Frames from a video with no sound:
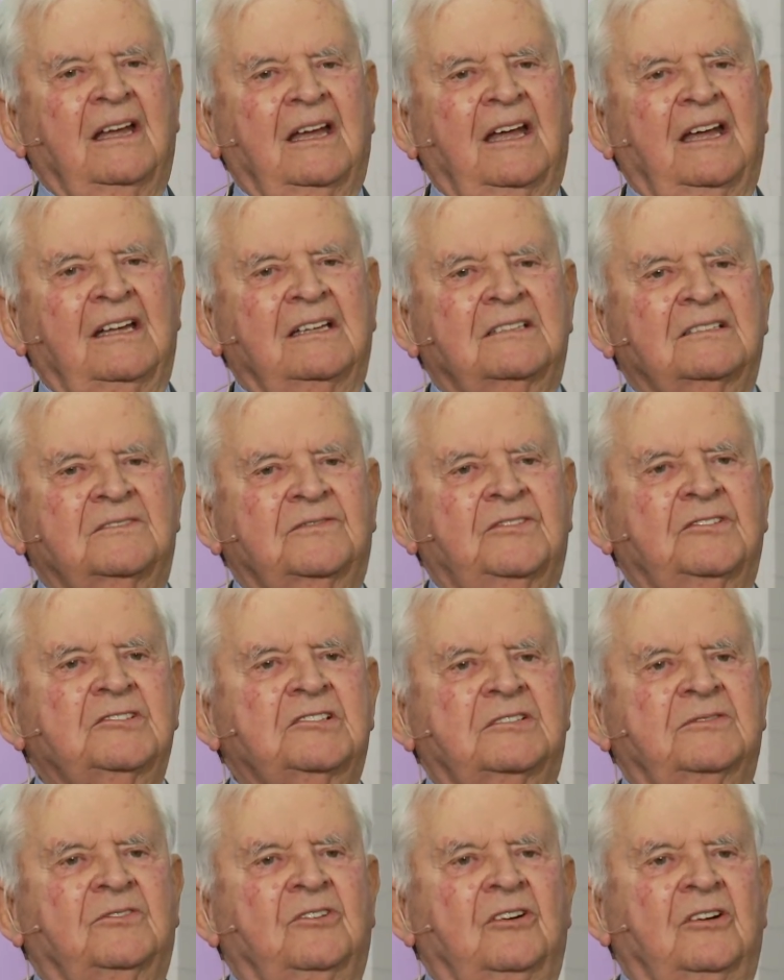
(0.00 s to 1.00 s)
It's
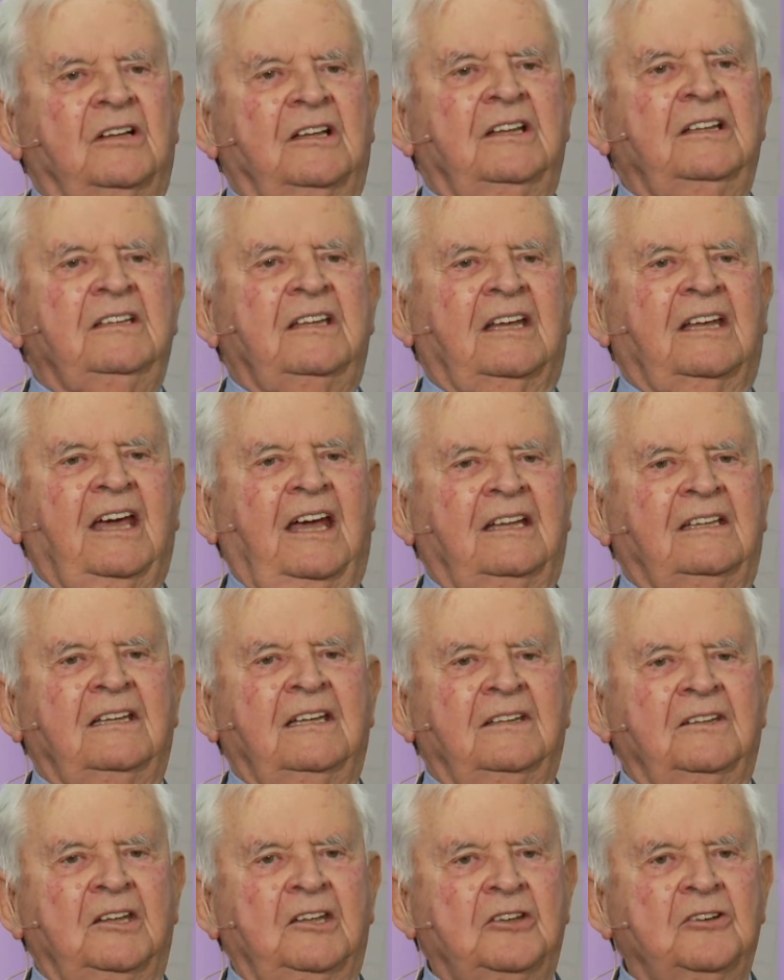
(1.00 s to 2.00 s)
first of all
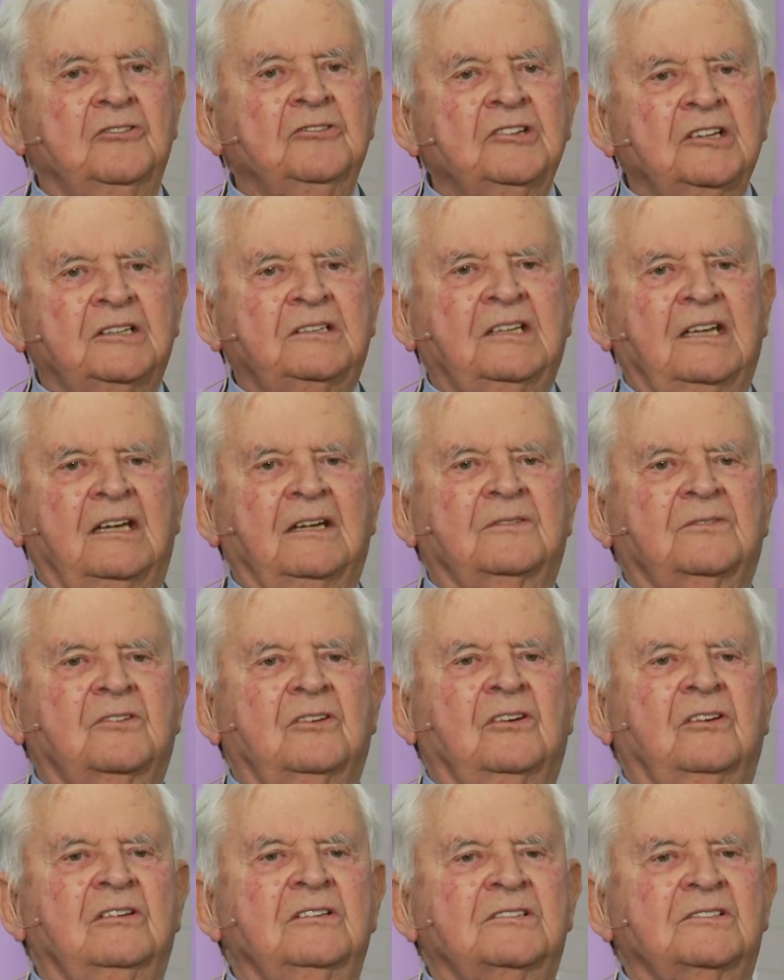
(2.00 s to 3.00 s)
indicating the unity, of
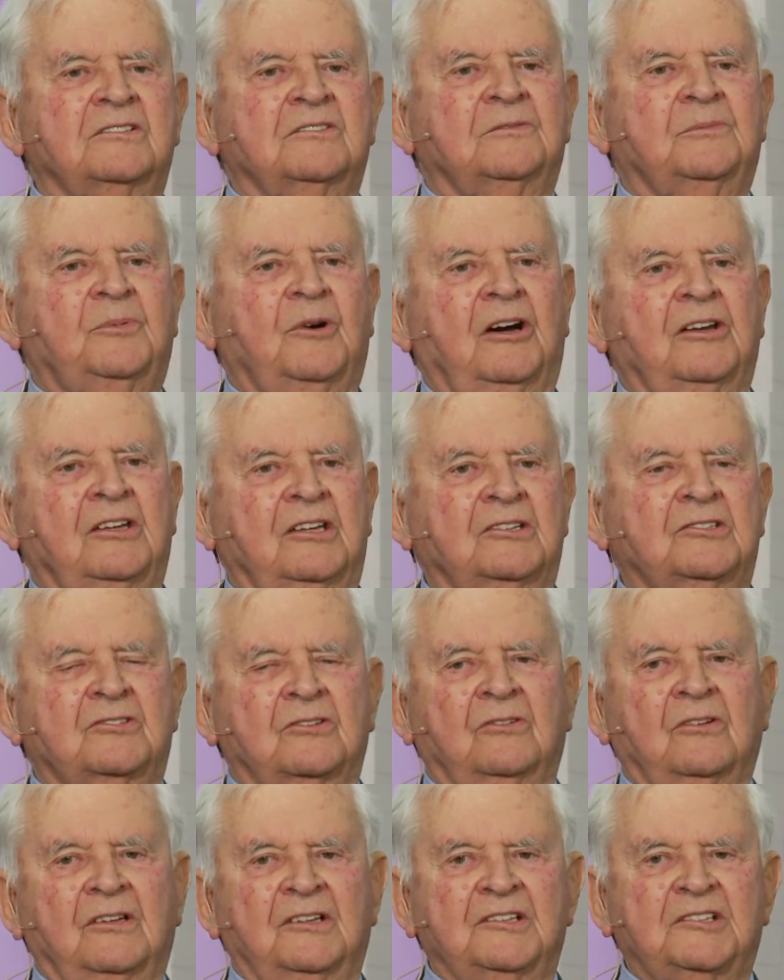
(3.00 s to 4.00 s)
course, of body,
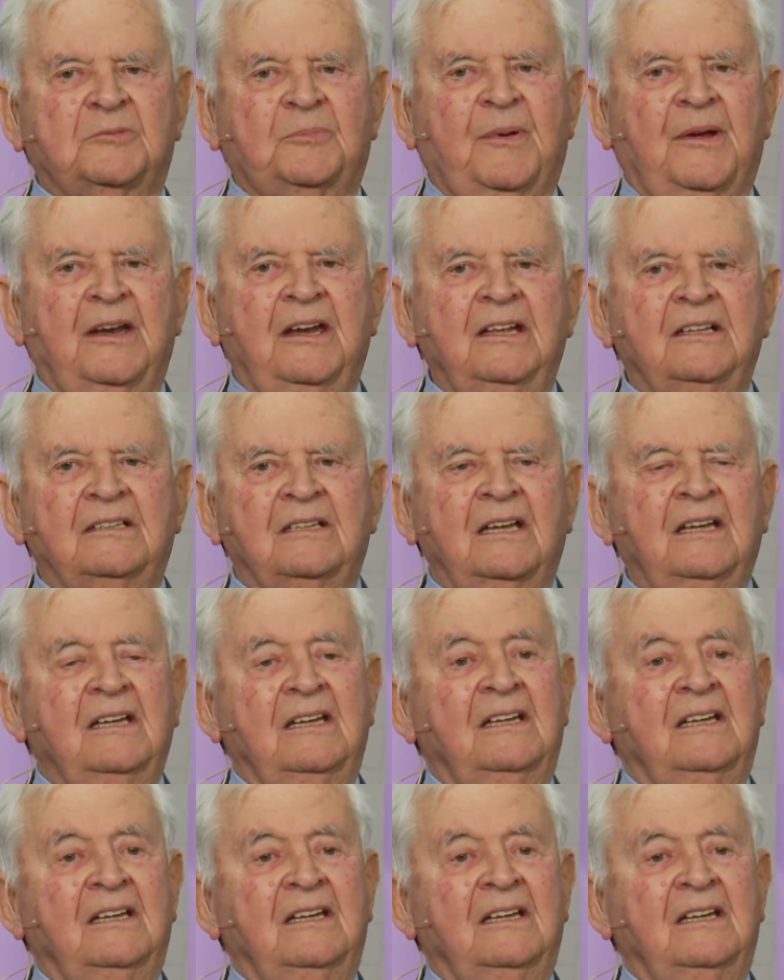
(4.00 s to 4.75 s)
soul, and spirit.